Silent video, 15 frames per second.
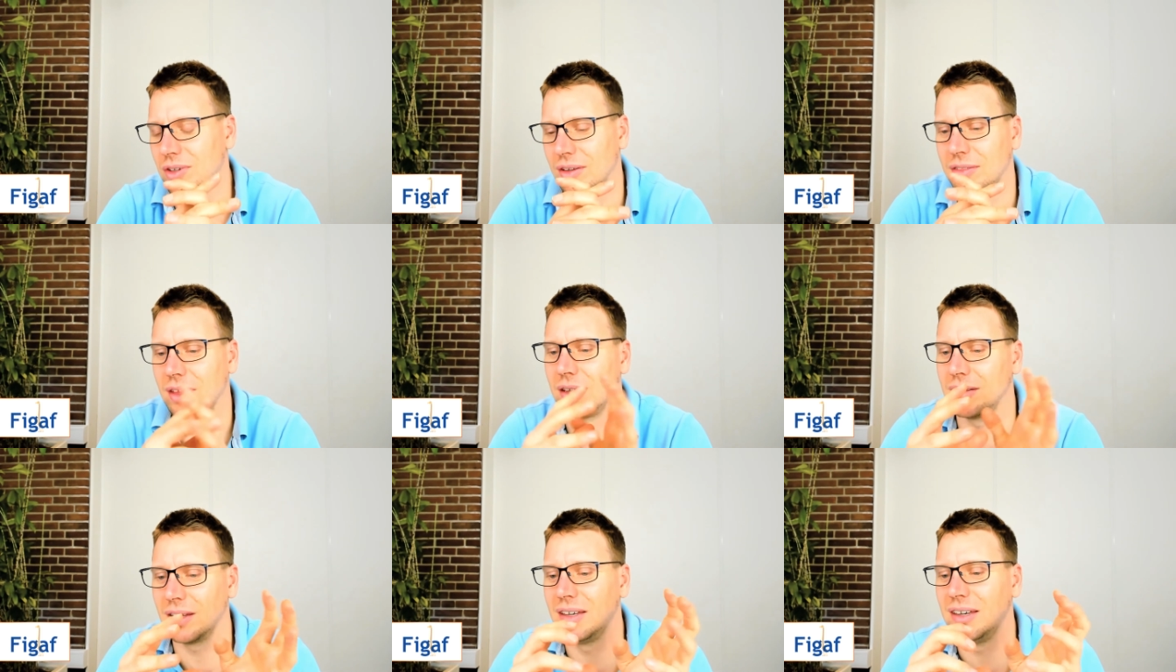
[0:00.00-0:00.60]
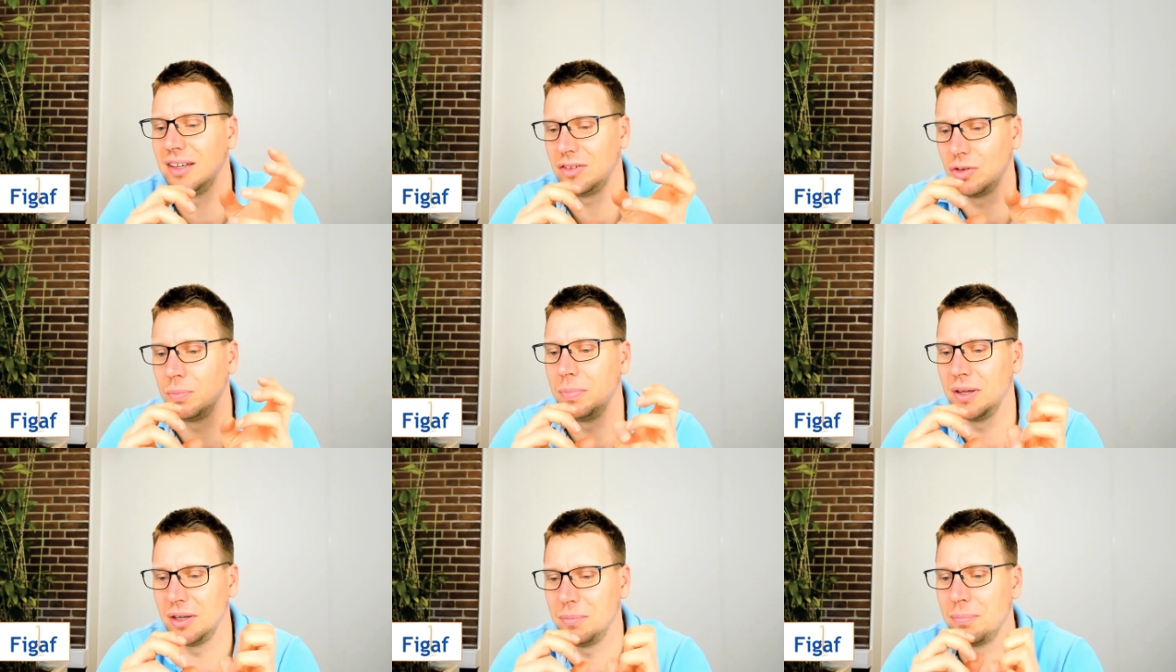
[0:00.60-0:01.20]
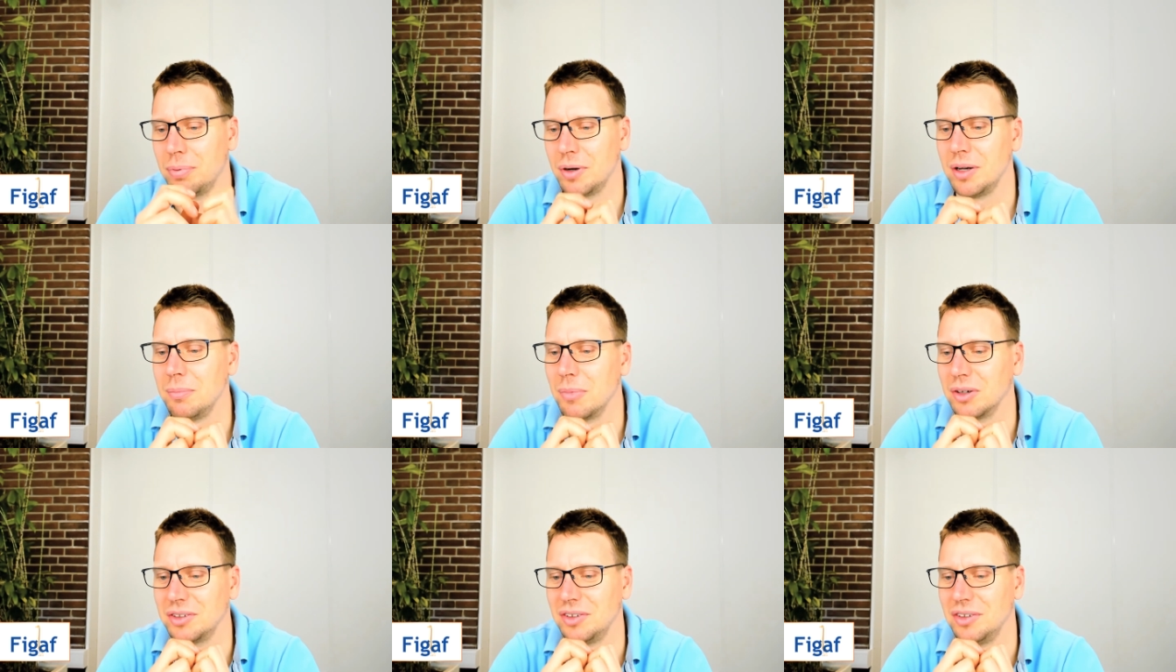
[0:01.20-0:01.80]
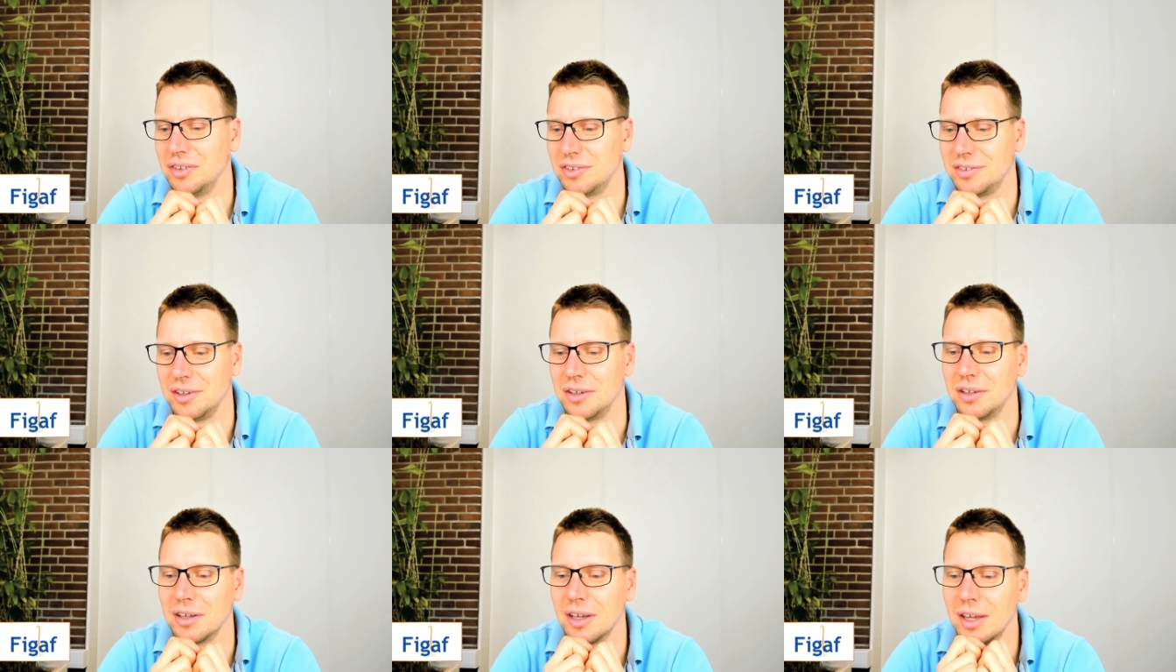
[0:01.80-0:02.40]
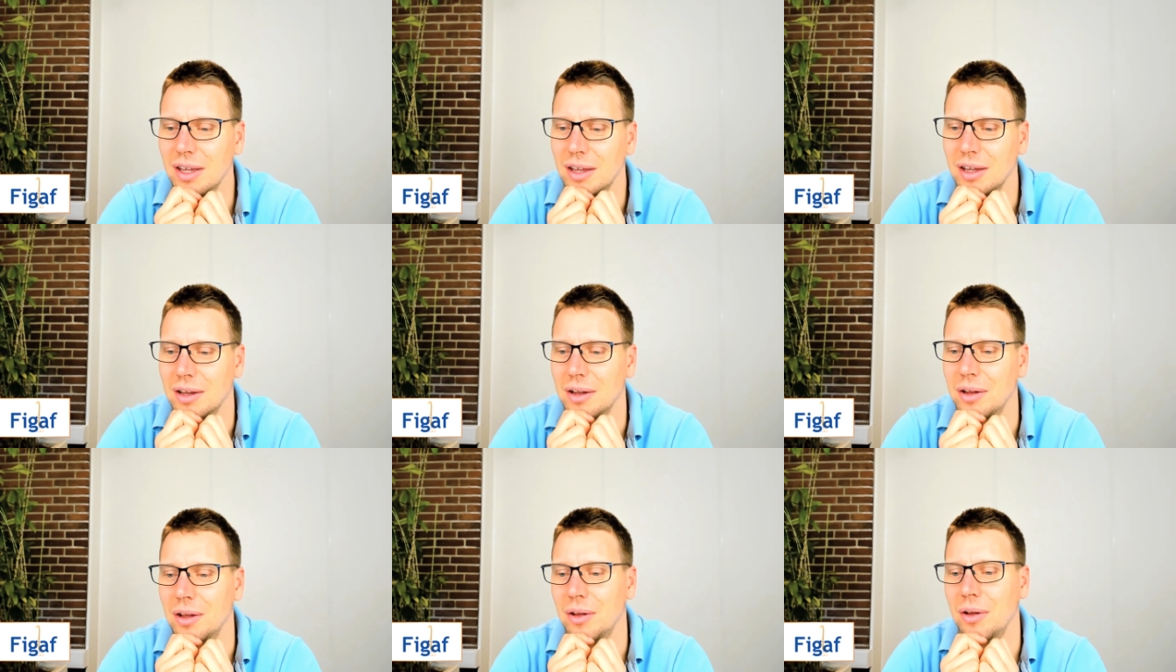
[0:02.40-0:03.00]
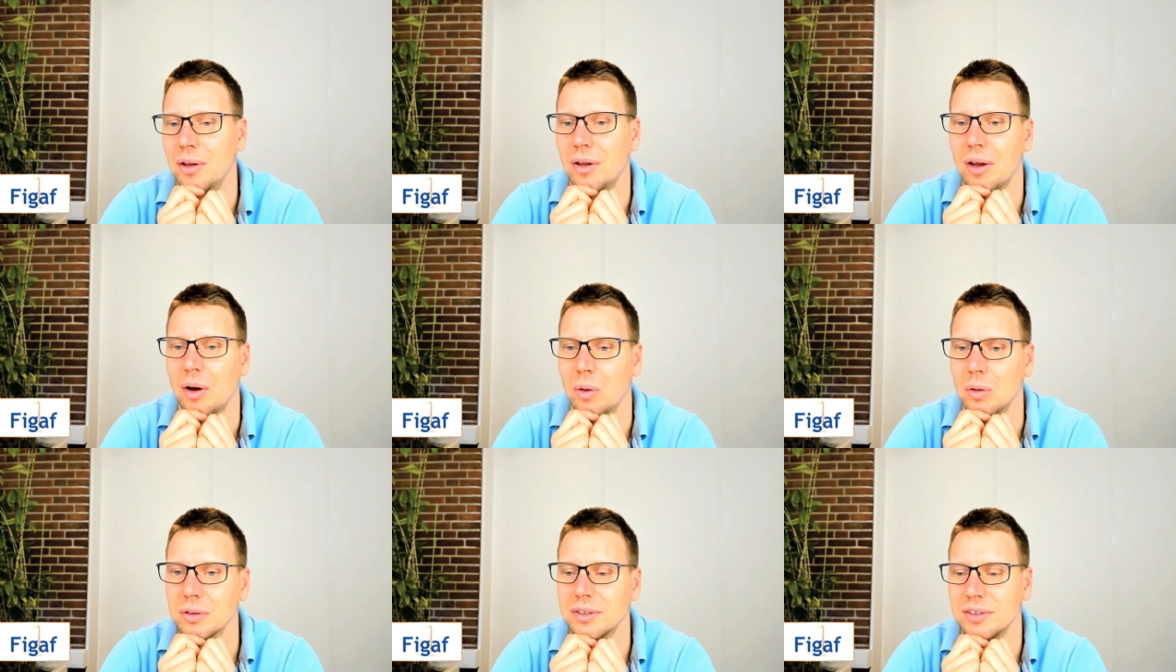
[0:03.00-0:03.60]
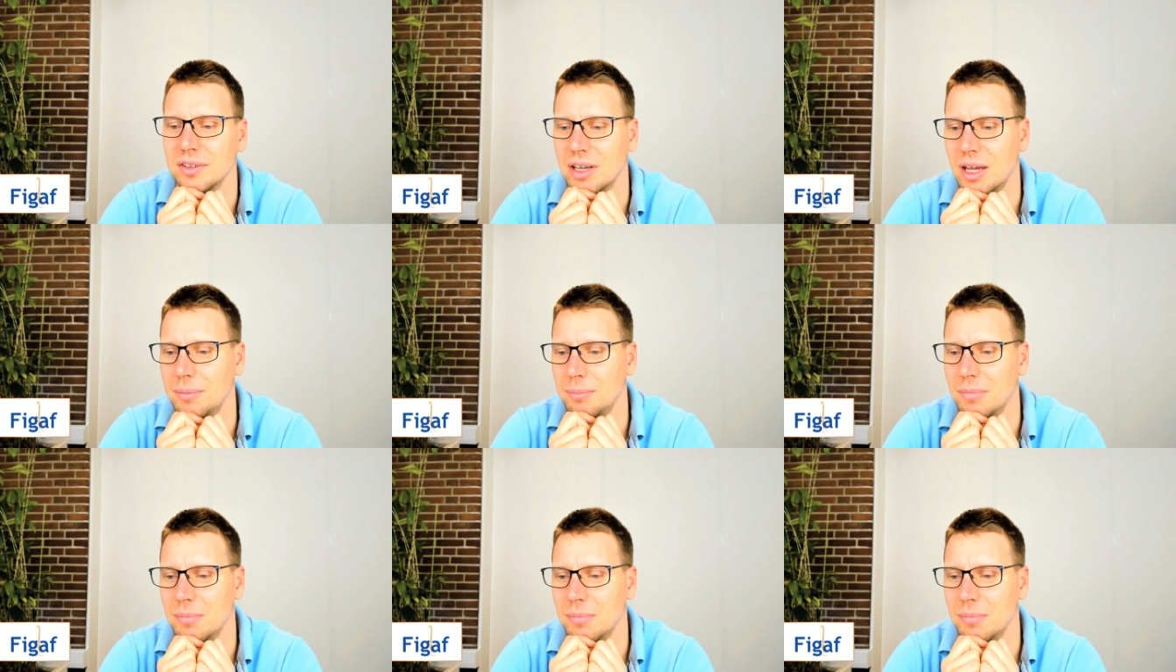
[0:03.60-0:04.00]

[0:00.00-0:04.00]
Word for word: I think they need to be pretty much in sync uh, all the time.